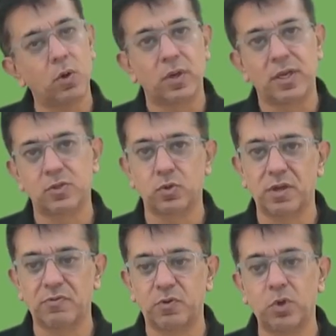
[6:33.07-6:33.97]
Okay. So
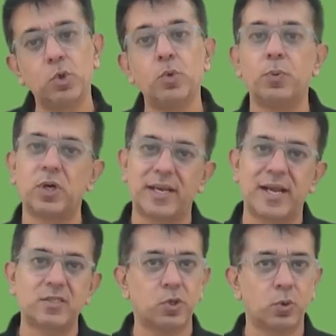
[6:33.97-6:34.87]
therefore you book a
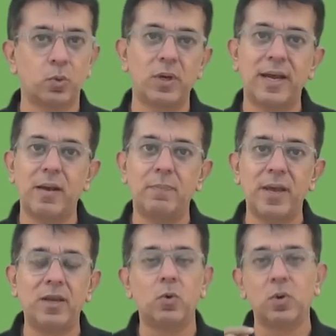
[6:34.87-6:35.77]
taxi on Ola app
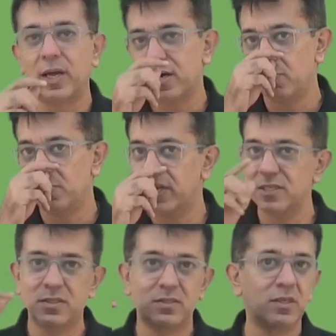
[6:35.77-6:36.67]
and Ola
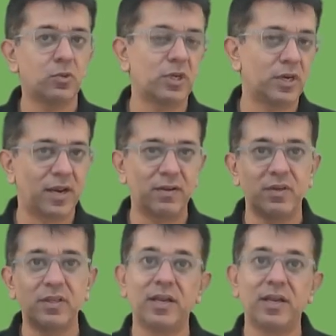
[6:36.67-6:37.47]
communicates this thing to the driver.